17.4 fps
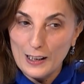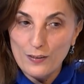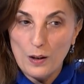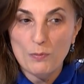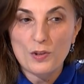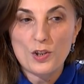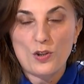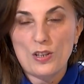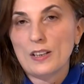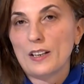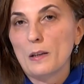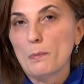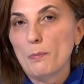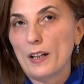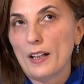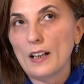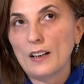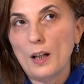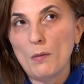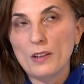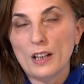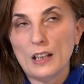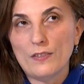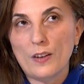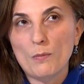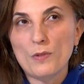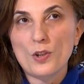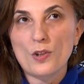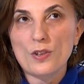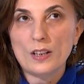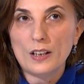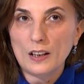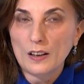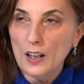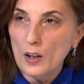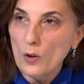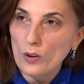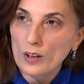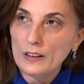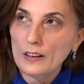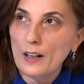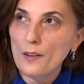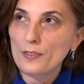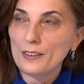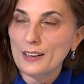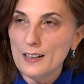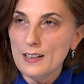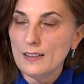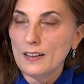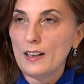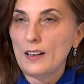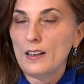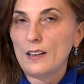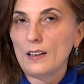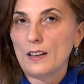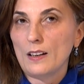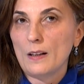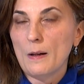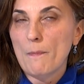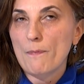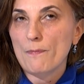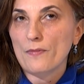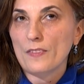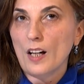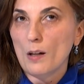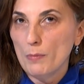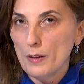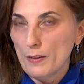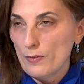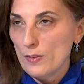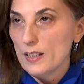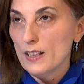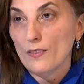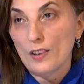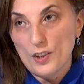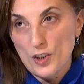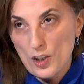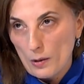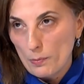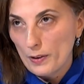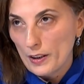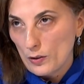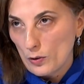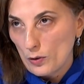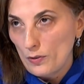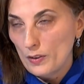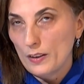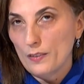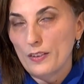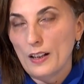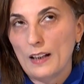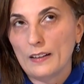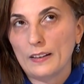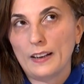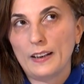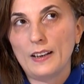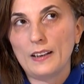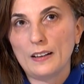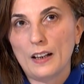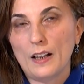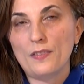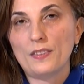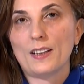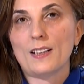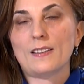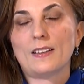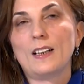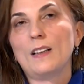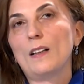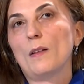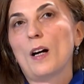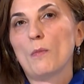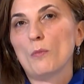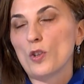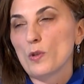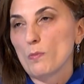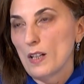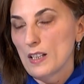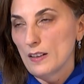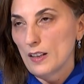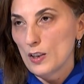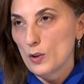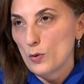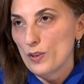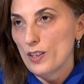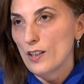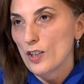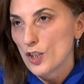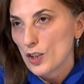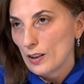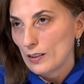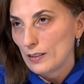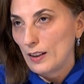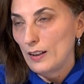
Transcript: don't share this viewpoint. For me, any member of society should have the complete right to have access to open data. The